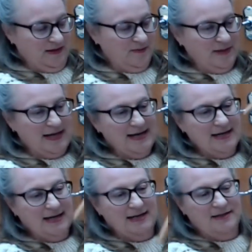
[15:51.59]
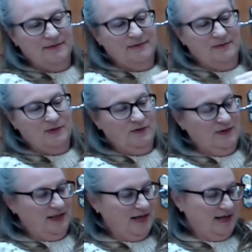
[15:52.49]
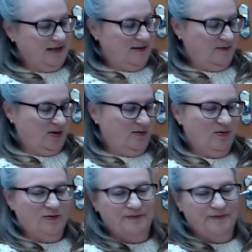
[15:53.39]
plain colour of the light purple.